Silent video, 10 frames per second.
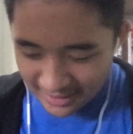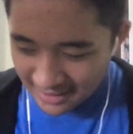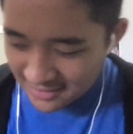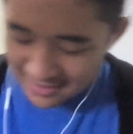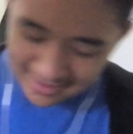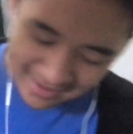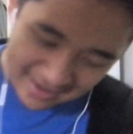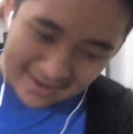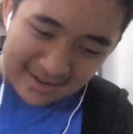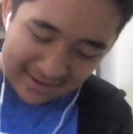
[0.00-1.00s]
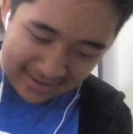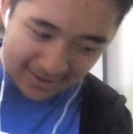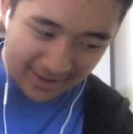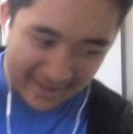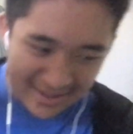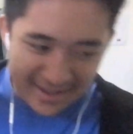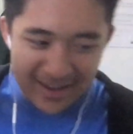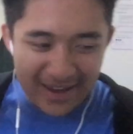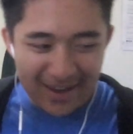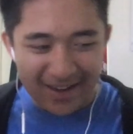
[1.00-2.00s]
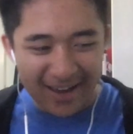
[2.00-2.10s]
other than that, he...